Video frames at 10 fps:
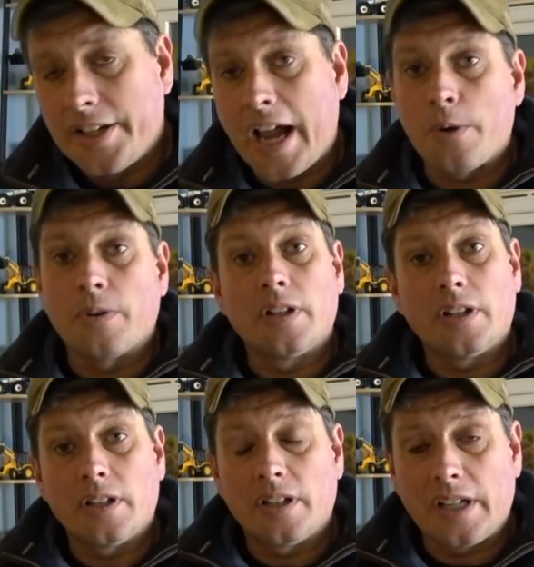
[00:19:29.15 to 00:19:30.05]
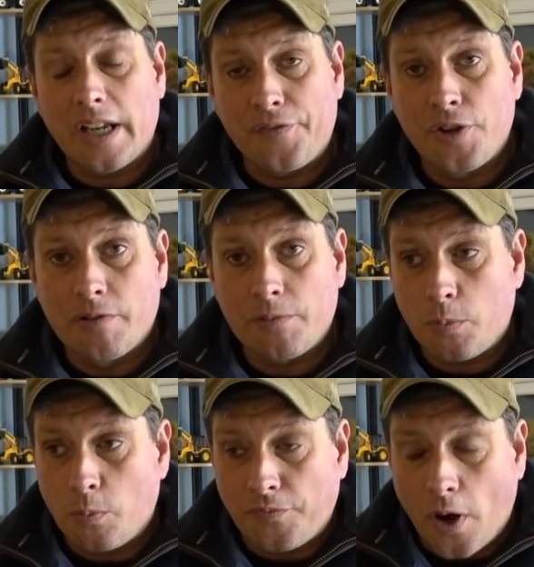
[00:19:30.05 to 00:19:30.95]
Now, if
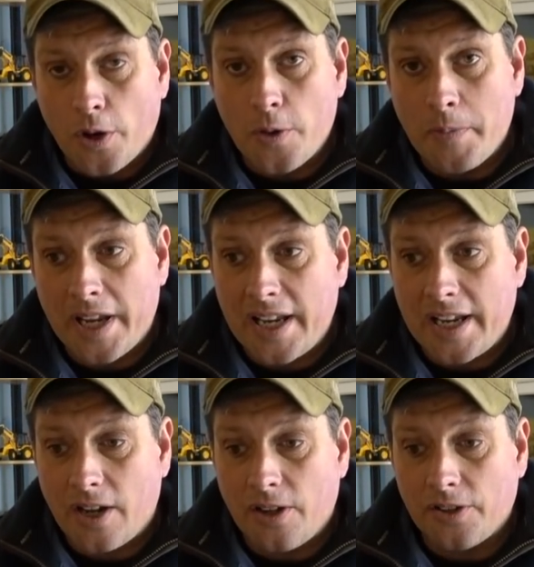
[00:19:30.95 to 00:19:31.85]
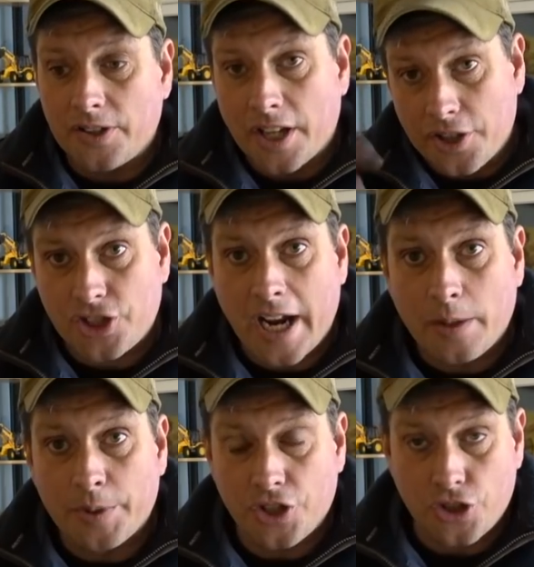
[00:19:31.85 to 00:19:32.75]
you follow me on the other
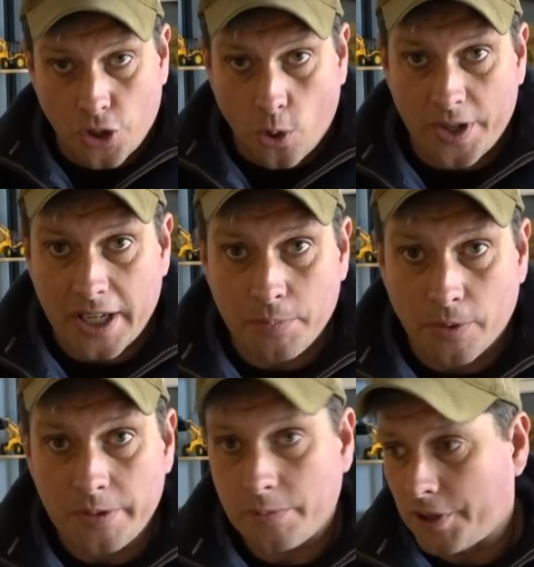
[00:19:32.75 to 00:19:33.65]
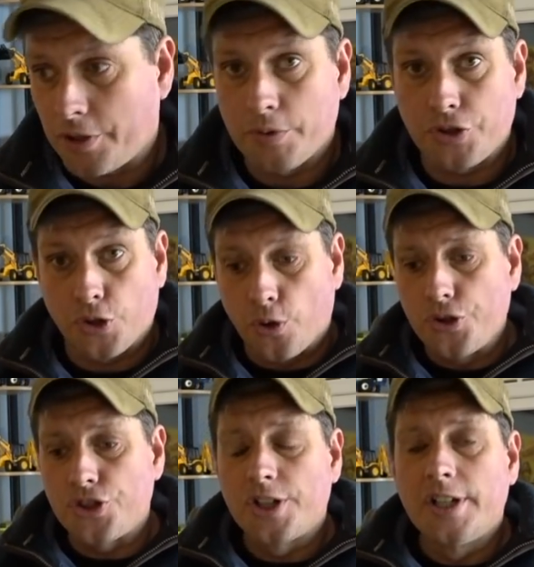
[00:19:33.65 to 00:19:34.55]
channel, which is Talking Point, where I do with
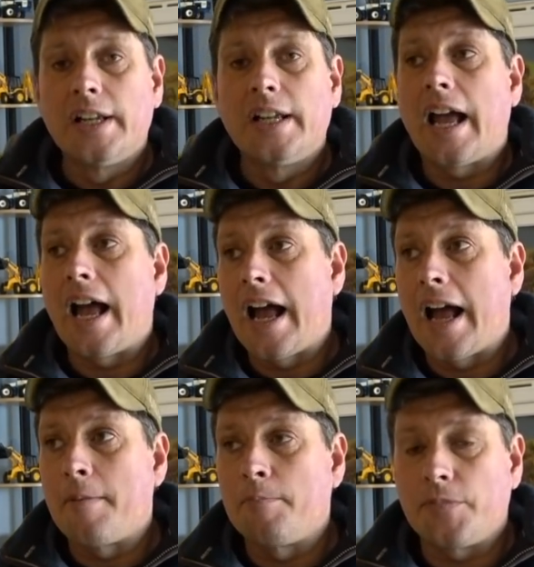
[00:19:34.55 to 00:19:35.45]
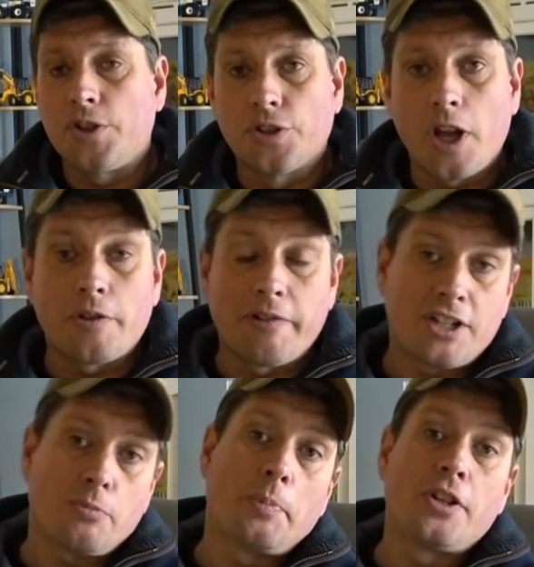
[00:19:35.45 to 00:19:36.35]
George, you'll know that
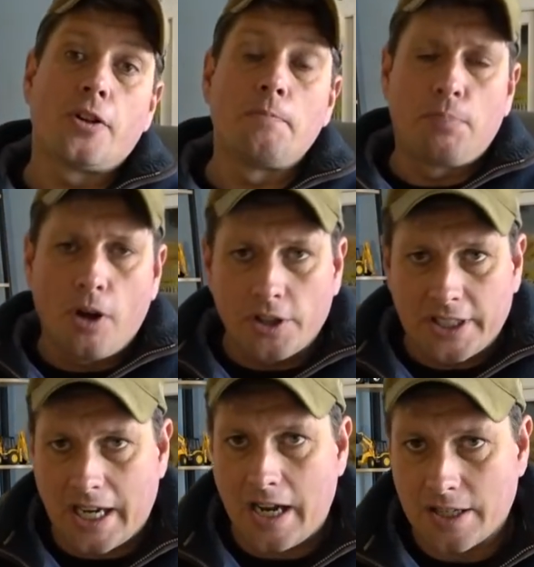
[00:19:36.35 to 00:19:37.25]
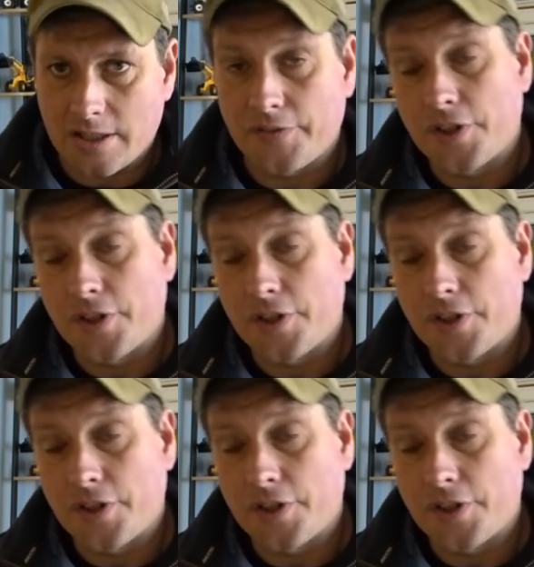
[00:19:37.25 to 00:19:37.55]
recently we've been doing podcasts.